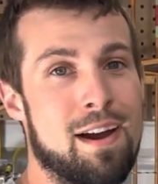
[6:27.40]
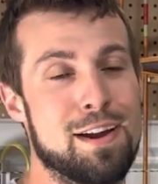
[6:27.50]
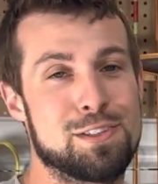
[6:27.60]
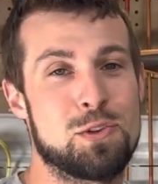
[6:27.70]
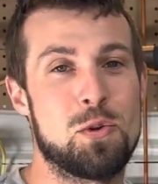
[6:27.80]
All
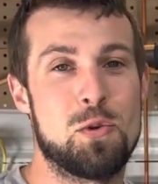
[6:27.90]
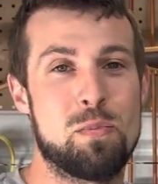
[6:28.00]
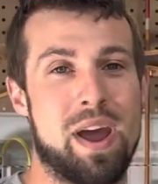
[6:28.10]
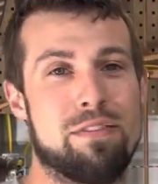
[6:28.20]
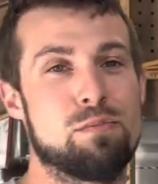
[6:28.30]
right, so
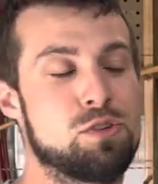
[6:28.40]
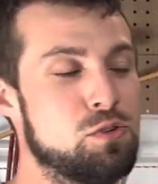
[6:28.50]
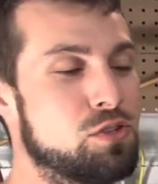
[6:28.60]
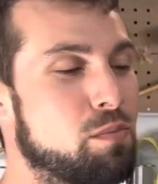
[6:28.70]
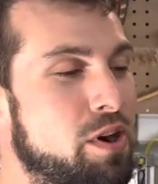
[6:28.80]
back from
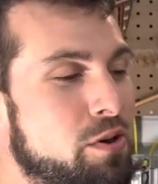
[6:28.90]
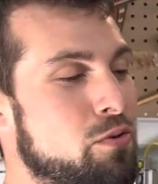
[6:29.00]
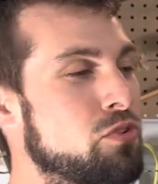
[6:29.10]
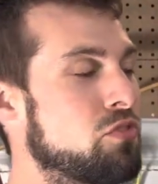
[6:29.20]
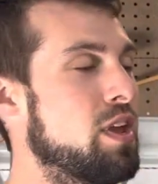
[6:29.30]
shooting some
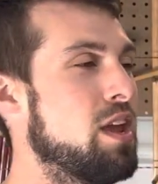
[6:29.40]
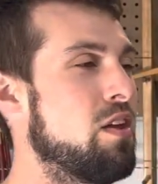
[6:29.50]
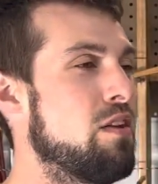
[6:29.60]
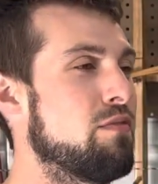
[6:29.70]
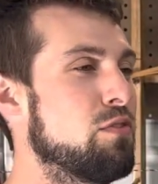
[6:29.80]
arrows,
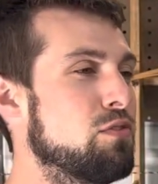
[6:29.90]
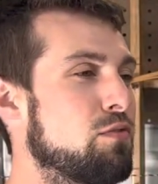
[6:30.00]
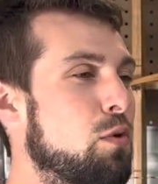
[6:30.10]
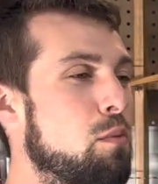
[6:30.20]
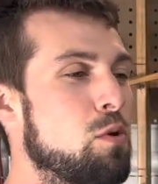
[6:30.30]
and first and
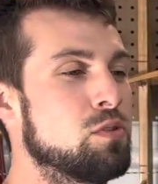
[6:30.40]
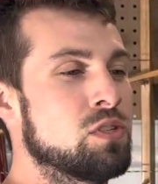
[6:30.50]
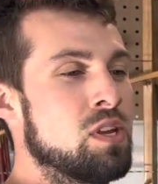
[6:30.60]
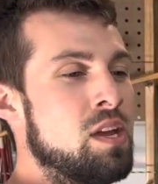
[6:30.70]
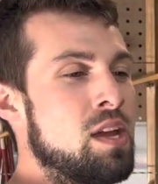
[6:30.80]

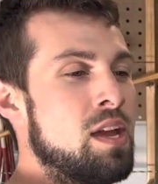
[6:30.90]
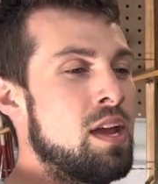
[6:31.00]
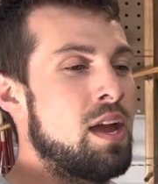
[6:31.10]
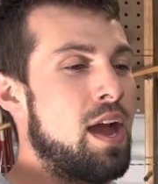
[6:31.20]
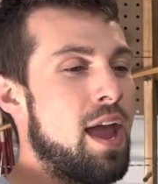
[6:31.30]
foremost,
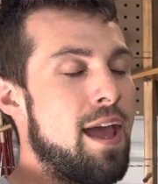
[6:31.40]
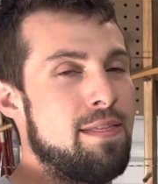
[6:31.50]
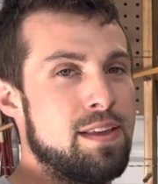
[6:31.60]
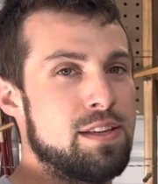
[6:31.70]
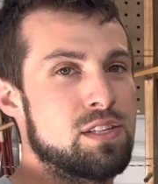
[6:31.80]
I
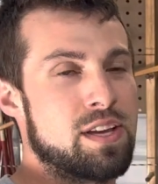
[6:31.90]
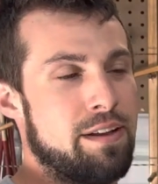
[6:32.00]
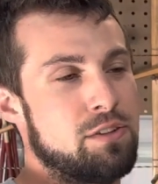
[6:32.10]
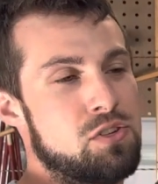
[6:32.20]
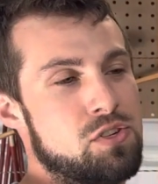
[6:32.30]
had these
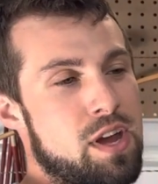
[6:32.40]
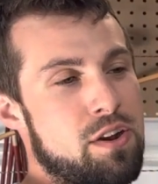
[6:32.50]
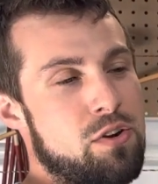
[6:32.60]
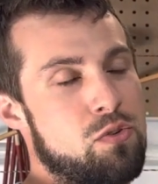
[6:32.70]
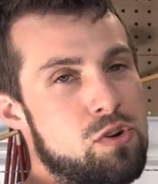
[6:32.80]
silencers on
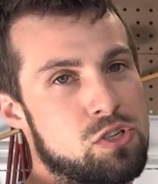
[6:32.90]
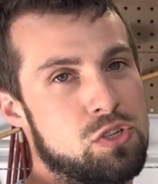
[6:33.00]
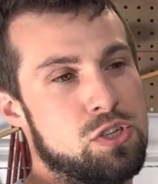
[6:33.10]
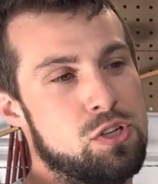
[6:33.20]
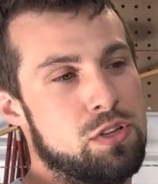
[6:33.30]
here
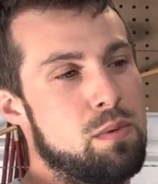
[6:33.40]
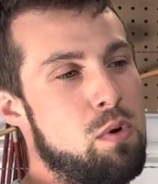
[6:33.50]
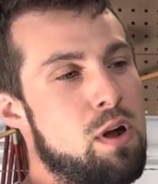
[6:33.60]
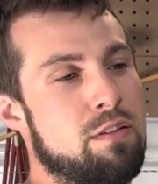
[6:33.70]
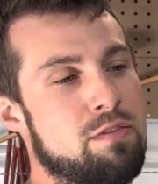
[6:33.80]
originally. Took them
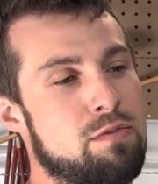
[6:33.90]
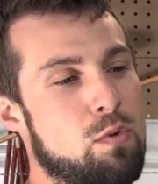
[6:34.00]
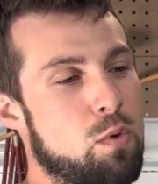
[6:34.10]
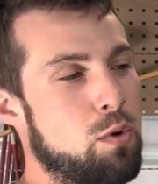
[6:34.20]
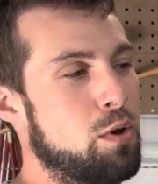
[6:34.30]
off
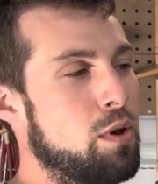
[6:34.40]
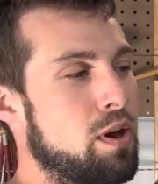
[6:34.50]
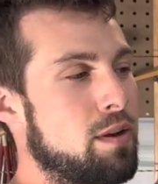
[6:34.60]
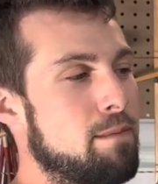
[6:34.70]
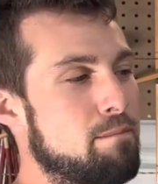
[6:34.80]
for
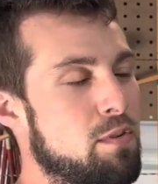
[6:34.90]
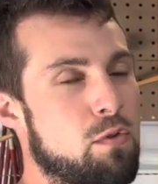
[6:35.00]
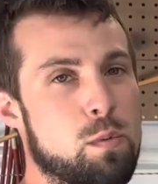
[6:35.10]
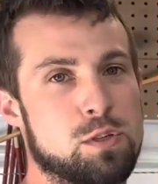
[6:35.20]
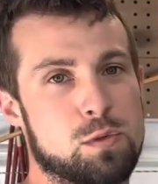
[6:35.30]

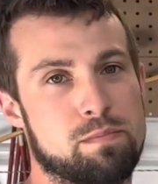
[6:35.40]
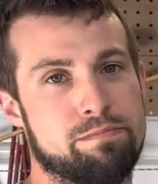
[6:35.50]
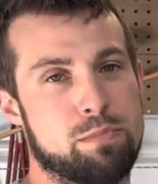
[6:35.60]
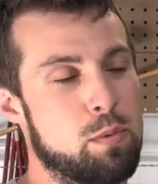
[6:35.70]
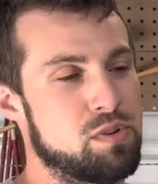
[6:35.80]
performance
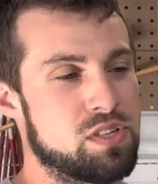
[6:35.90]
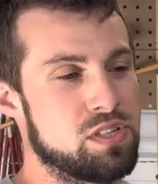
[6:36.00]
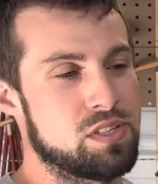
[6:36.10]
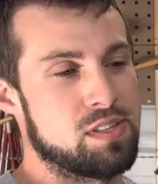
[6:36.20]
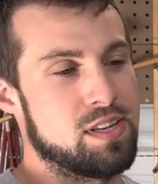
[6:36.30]
purposes.